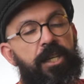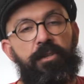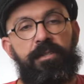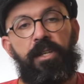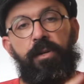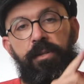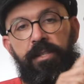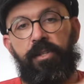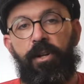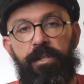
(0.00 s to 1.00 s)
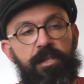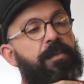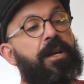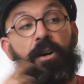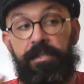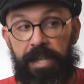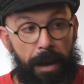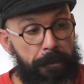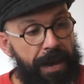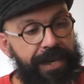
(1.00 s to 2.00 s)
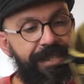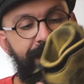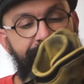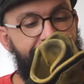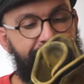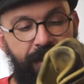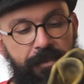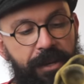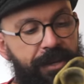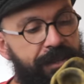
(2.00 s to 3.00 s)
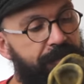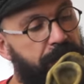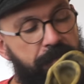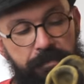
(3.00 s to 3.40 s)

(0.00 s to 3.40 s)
You see all these colors because I painted it, not because,